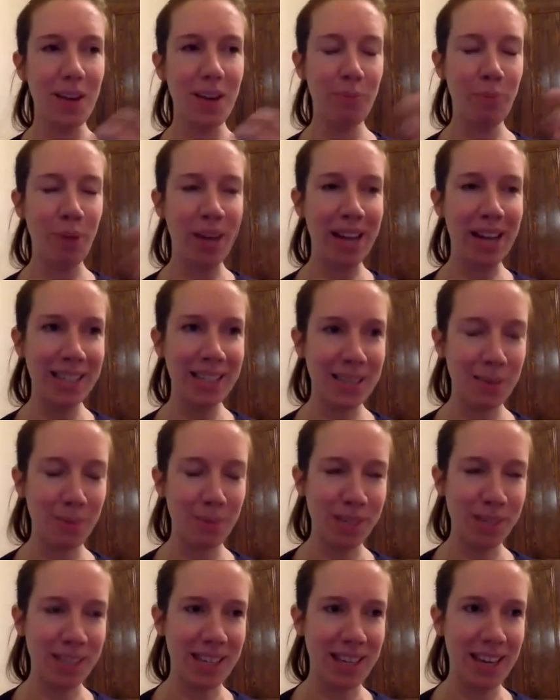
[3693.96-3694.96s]
but
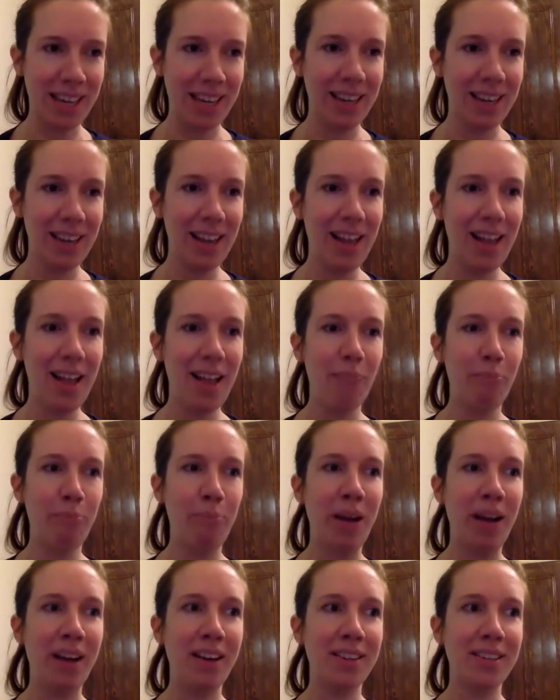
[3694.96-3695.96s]
intimacy
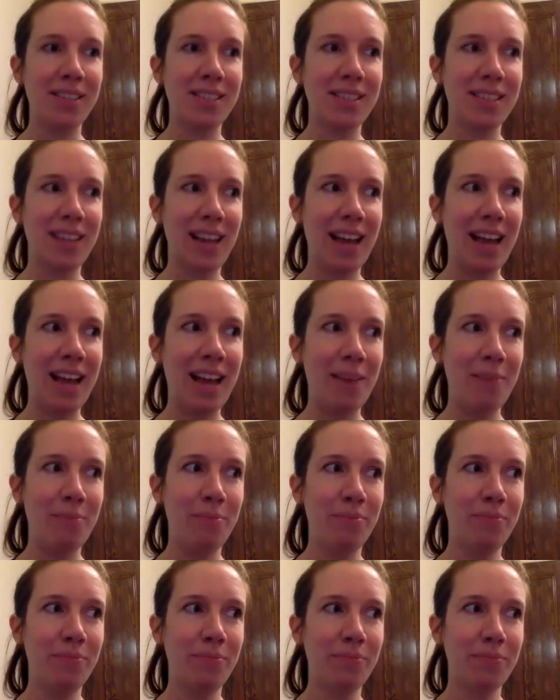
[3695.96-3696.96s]
but
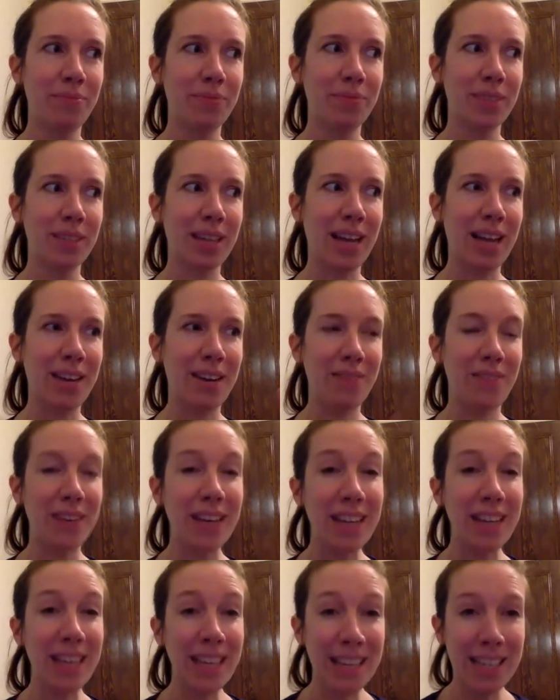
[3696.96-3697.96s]
um, kind of
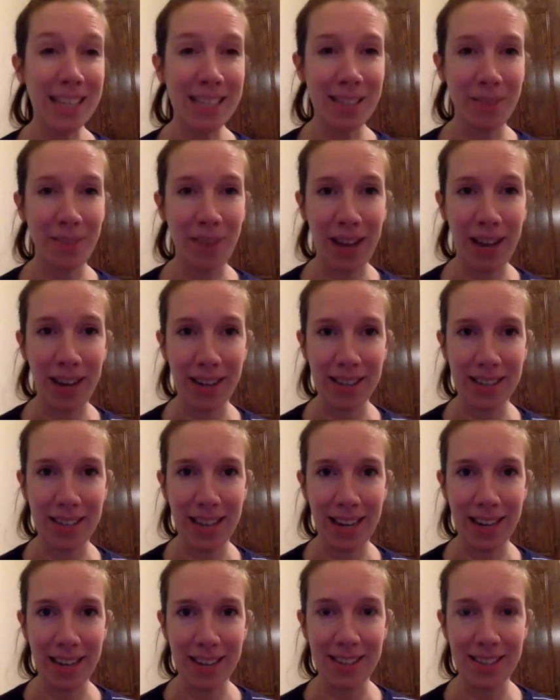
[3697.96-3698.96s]
ease of
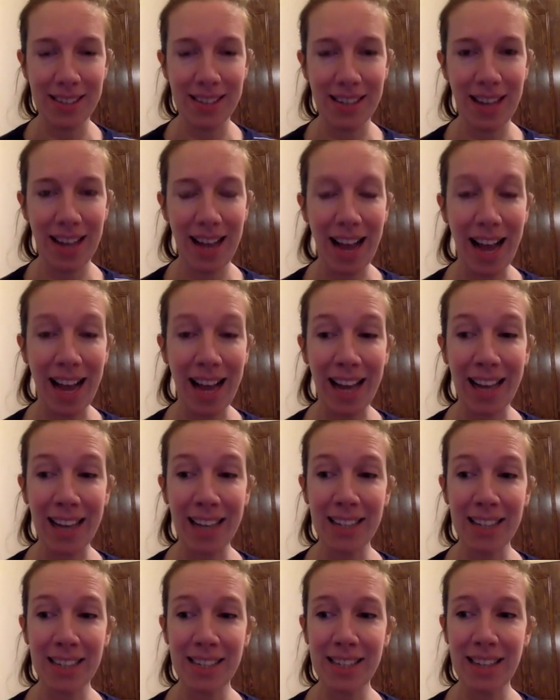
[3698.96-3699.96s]
access
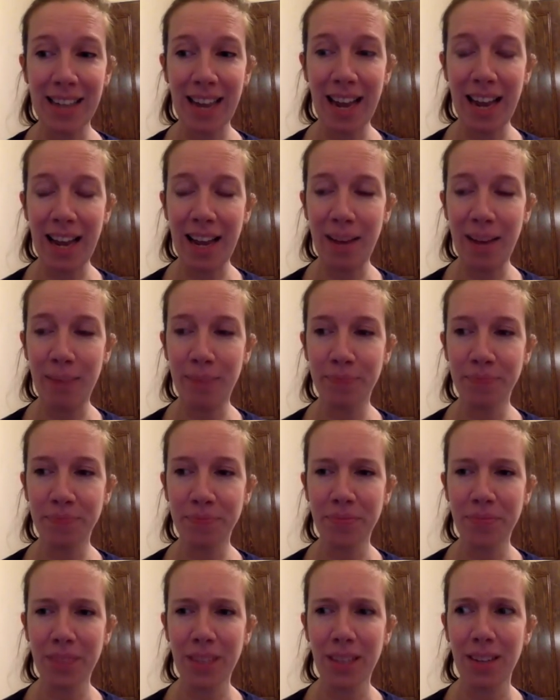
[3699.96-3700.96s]
and um,
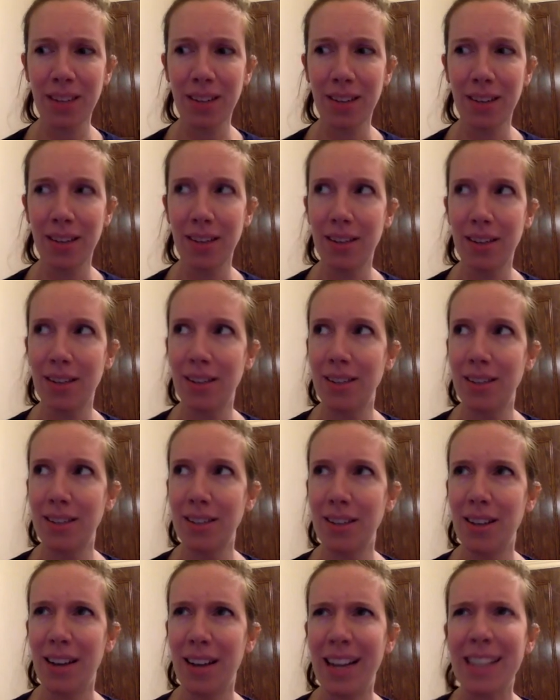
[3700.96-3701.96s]

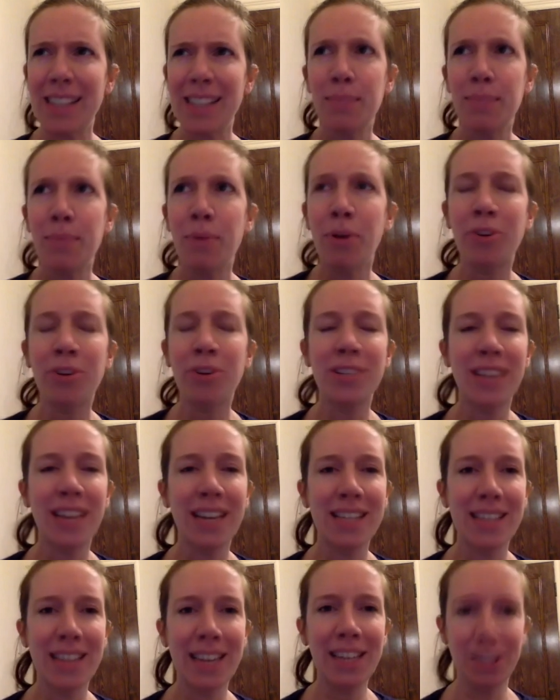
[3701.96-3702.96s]
I guess,
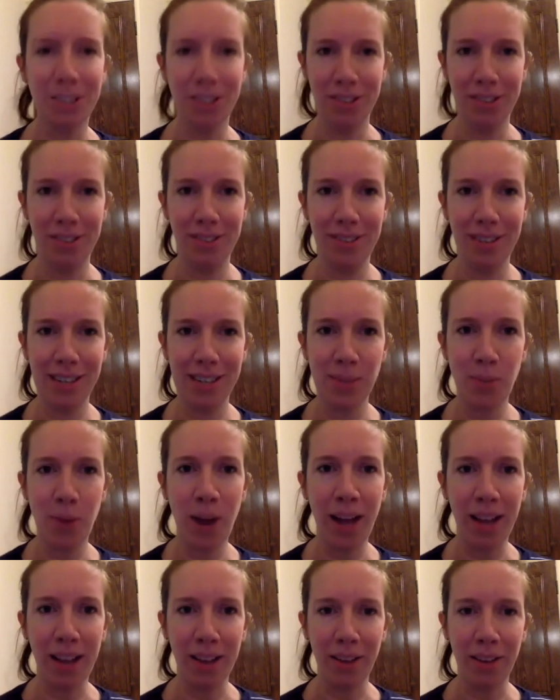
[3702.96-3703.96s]
democratization as
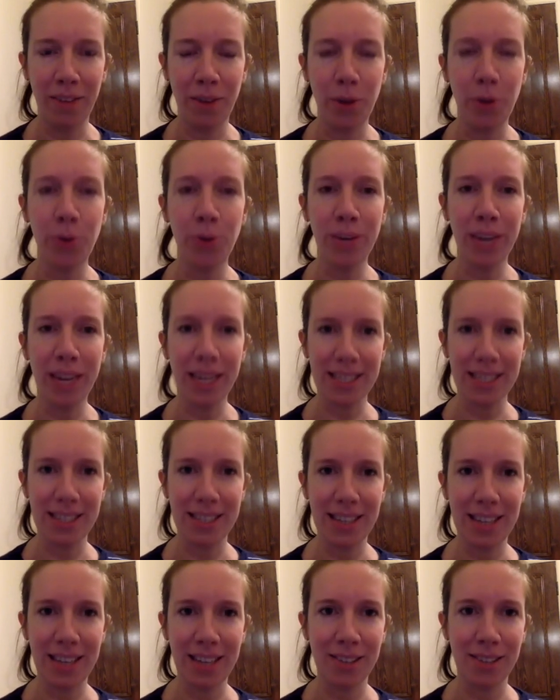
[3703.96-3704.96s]
well of who gets to
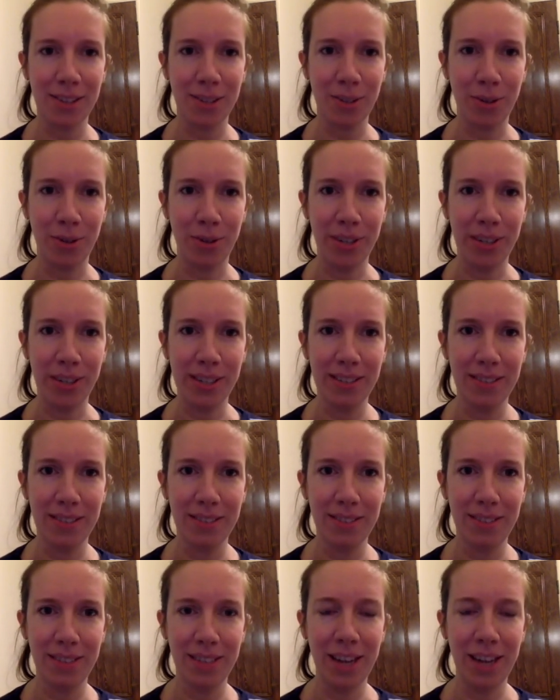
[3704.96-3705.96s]
tell stories.
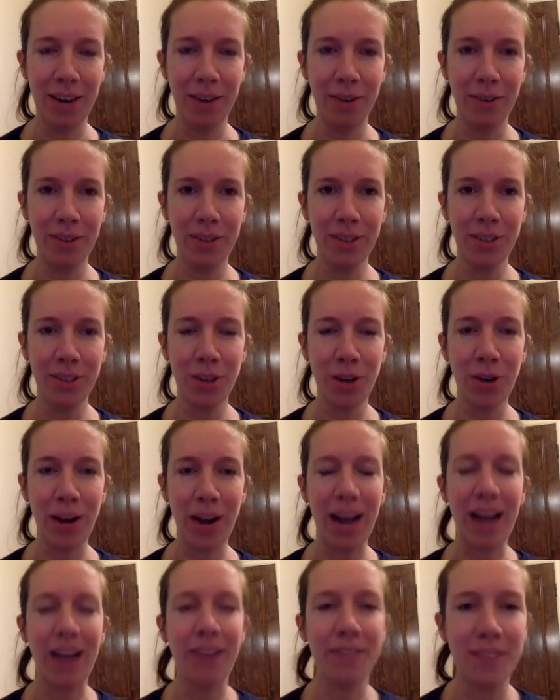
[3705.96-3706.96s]
You know, you don't
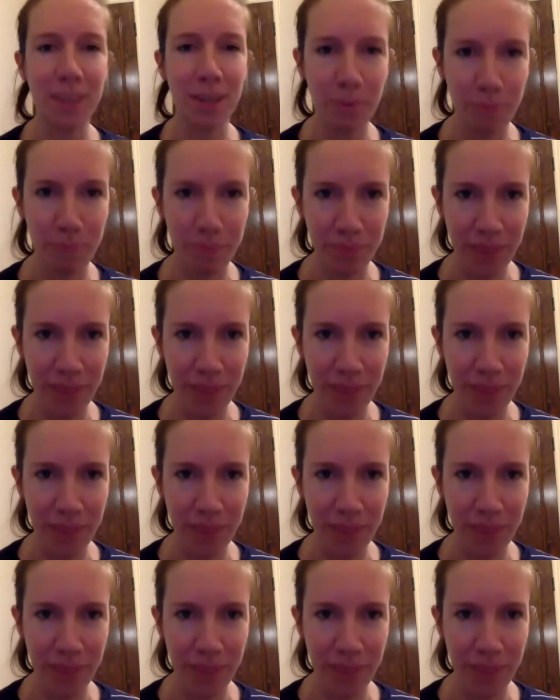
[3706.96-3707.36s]
have to,